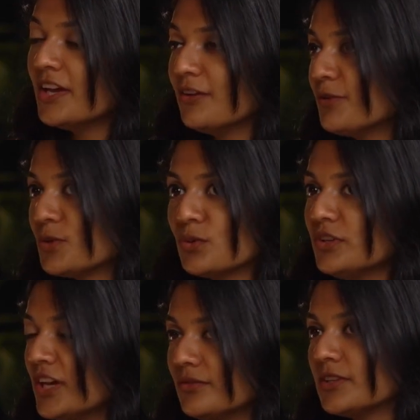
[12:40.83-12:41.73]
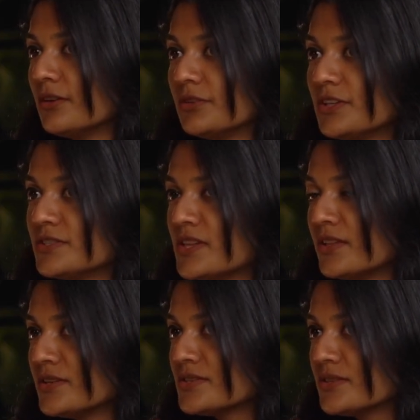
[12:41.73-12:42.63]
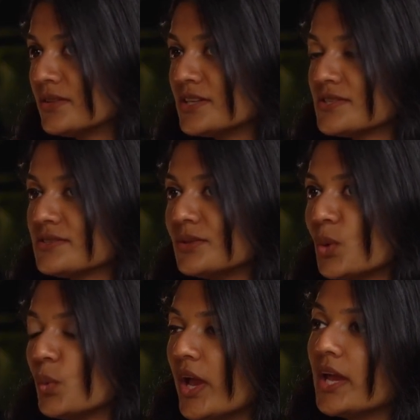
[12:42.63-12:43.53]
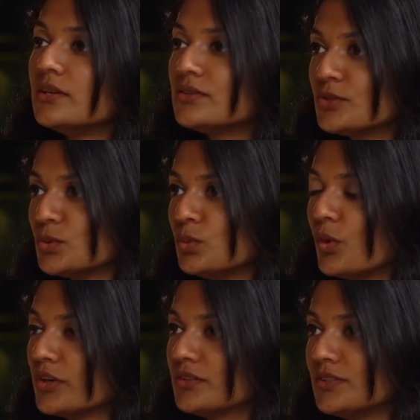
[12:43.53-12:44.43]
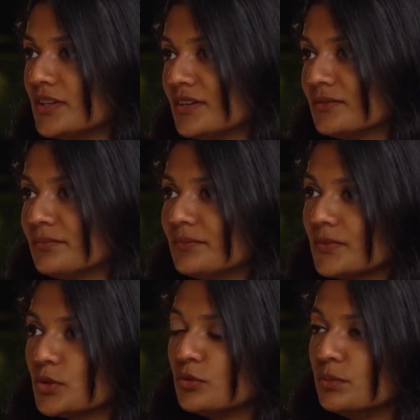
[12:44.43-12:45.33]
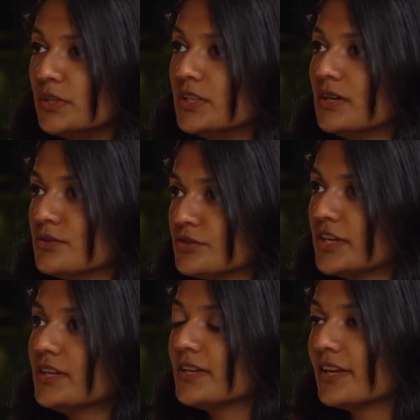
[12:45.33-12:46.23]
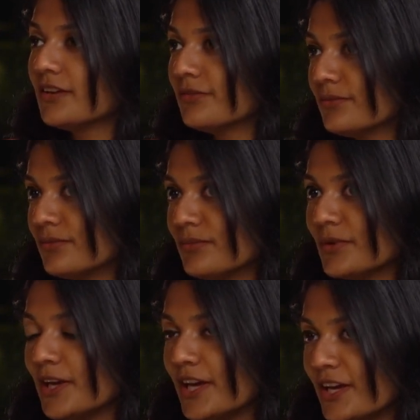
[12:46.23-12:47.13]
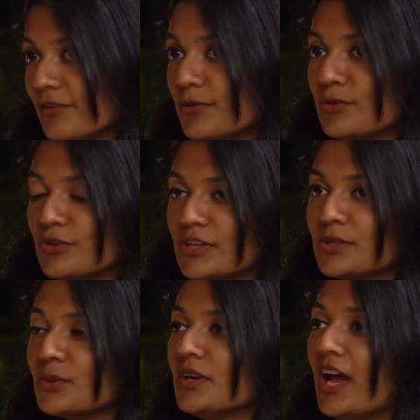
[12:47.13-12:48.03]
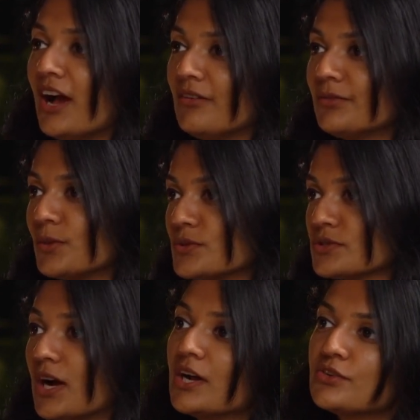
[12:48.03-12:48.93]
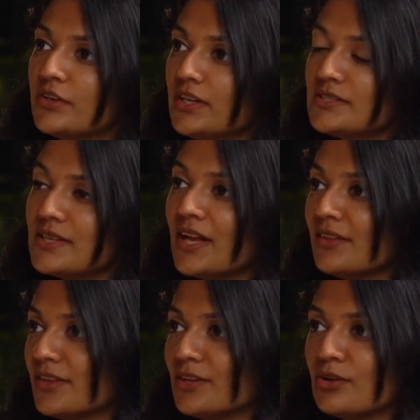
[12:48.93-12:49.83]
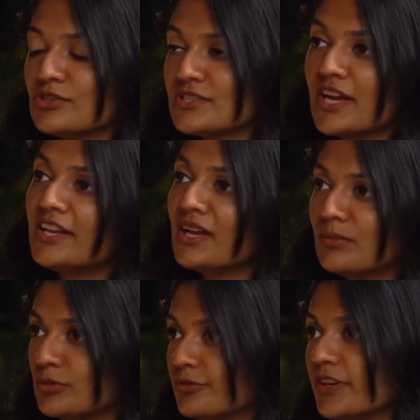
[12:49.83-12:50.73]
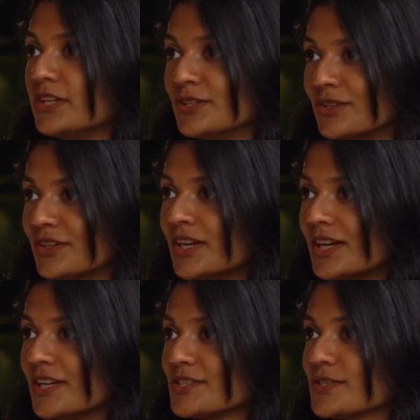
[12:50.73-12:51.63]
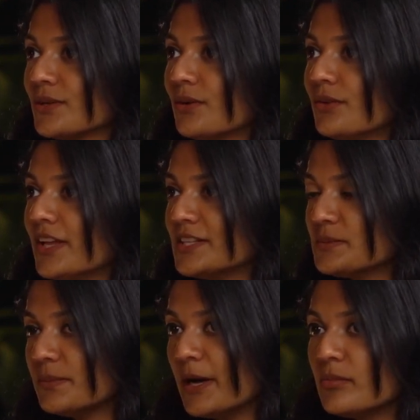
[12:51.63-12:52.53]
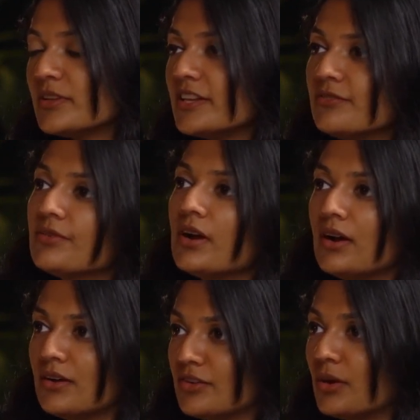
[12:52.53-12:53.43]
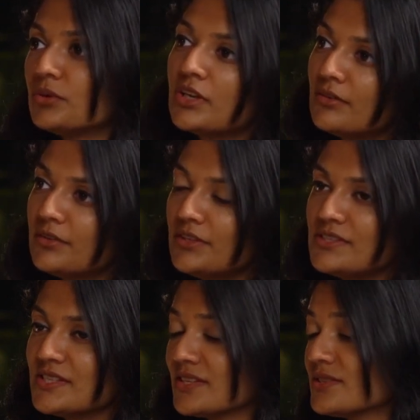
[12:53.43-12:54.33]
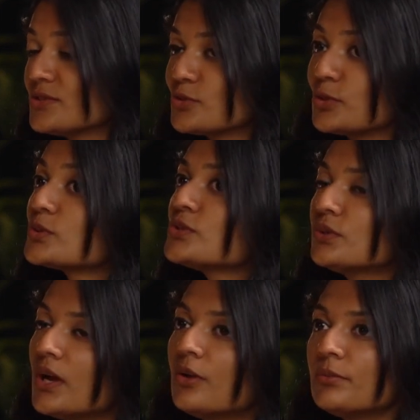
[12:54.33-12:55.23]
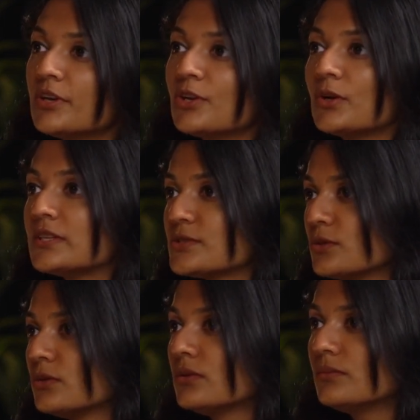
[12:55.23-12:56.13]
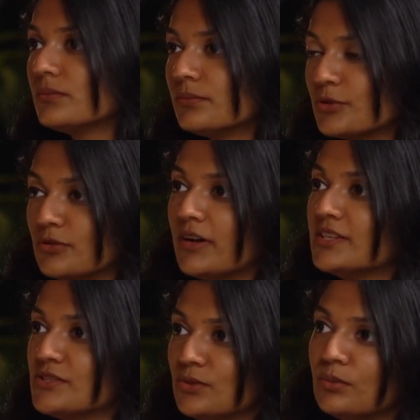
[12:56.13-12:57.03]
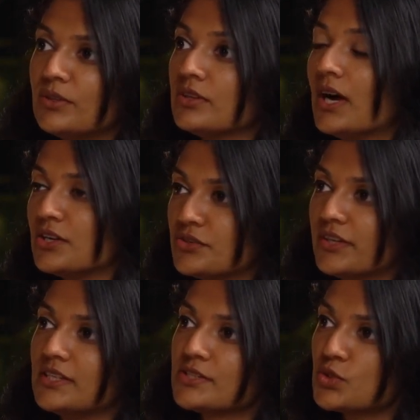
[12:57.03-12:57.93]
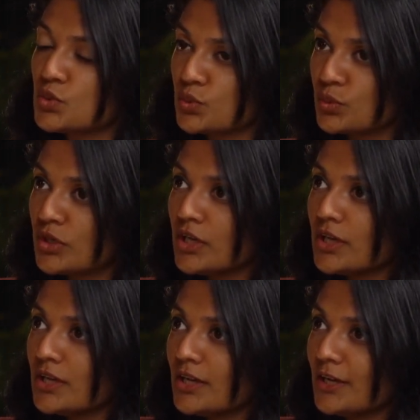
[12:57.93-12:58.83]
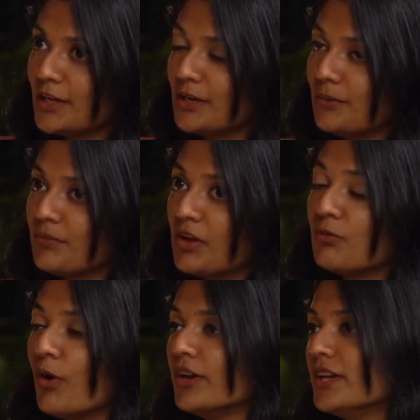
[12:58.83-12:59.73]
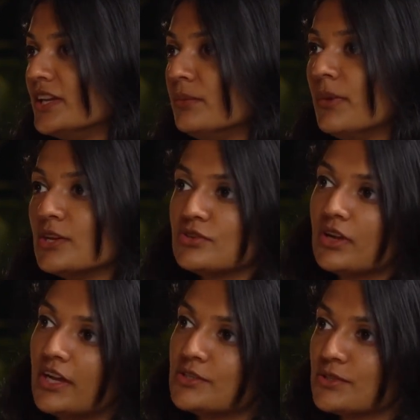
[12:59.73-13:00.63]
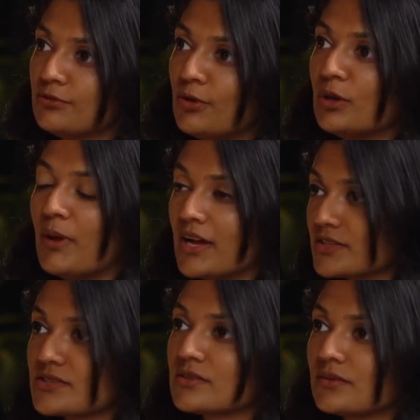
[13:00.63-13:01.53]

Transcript: If you don't have governance, then there's no end to what could be done, right? Like if you really don't have those guardrails, then you're just signing up for failure. So that's my belief around governance. Yes, it slows you down, but it also provides you with guardrails to avoid any major kinds of fallbacks.